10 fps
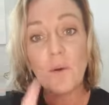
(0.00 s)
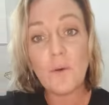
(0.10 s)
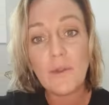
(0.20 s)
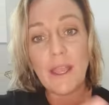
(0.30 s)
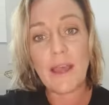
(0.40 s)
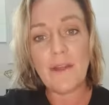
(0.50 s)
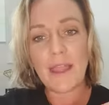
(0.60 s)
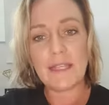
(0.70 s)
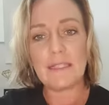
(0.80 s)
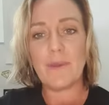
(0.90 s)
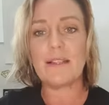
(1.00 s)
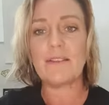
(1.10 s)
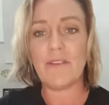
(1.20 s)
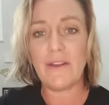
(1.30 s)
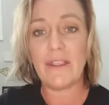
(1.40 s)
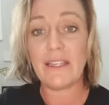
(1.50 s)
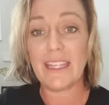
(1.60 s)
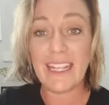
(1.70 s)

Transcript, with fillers: all the other aspects of our healing.